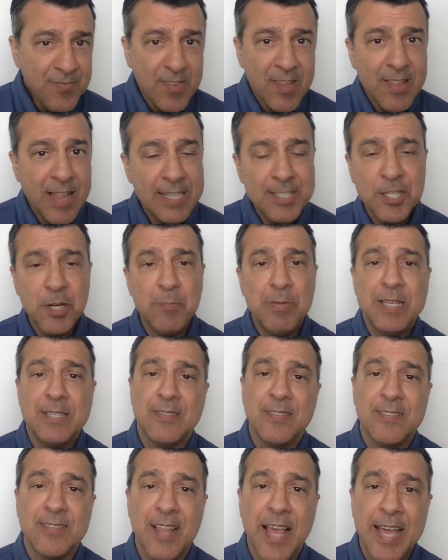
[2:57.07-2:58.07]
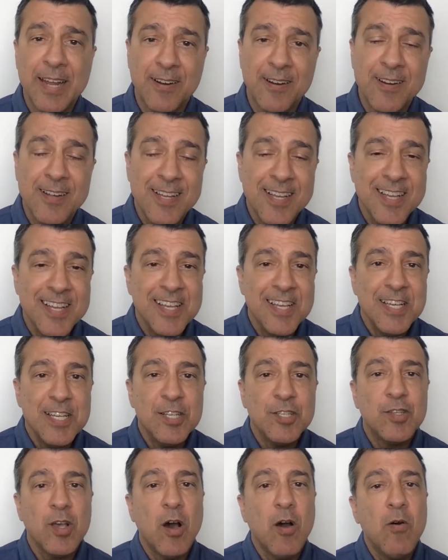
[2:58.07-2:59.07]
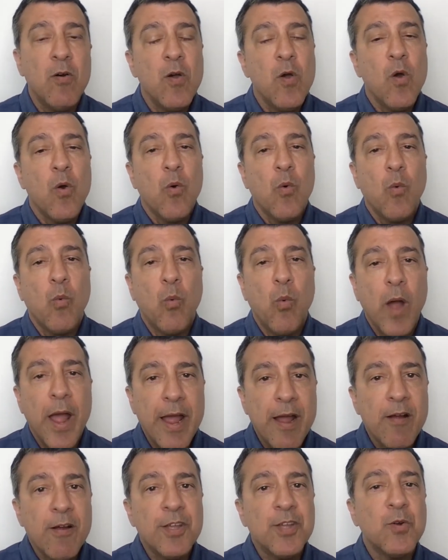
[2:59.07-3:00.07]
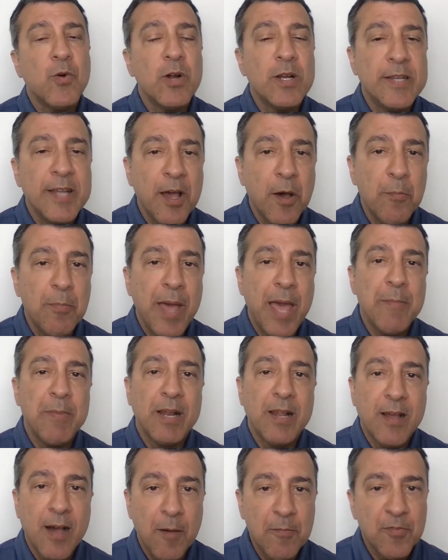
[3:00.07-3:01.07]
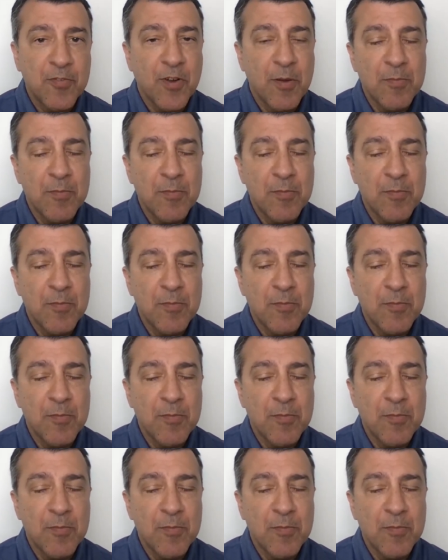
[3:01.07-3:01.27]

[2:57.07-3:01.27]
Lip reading: that's your business later. So where your down payment comes from